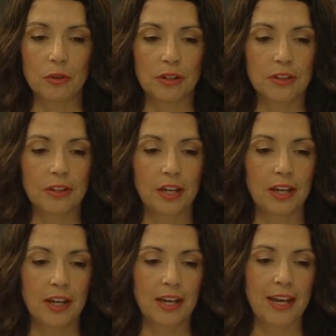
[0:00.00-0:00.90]
forth.
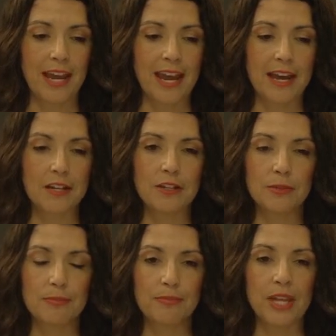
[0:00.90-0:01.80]

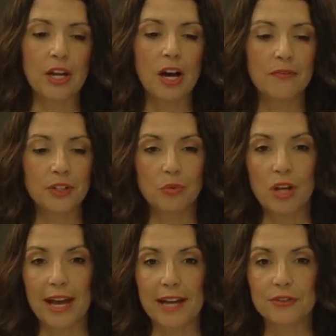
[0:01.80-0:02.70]
And they often
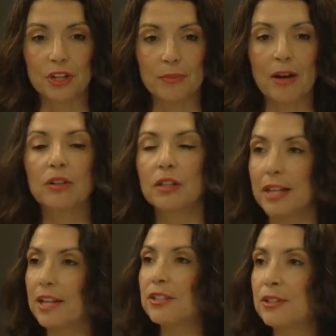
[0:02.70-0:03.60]
will ask about
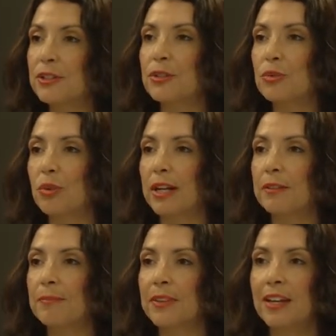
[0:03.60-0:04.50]
collections as
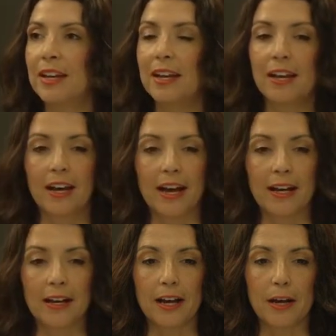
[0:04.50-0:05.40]
well.
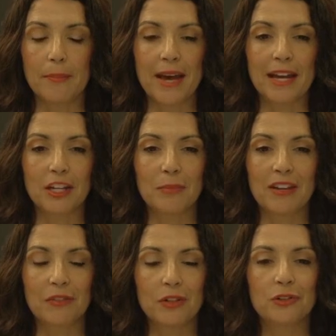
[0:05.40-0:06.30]
Back in my
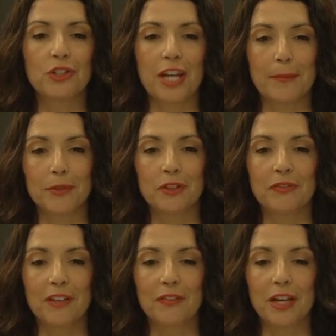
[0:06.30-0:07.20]
first chapter of
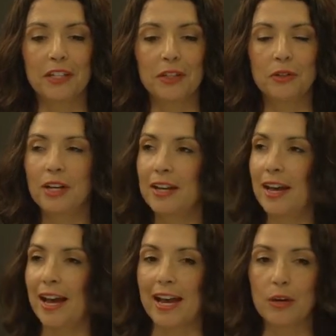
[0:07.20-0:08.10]
FAU,
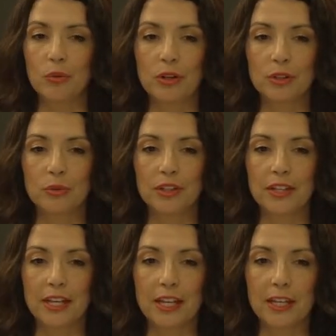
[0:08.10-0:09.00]
I worked with
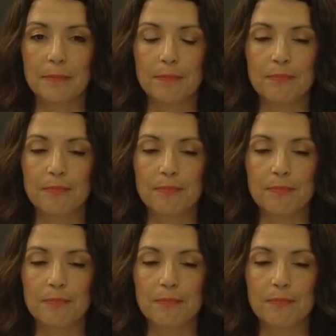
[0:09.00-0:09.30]
a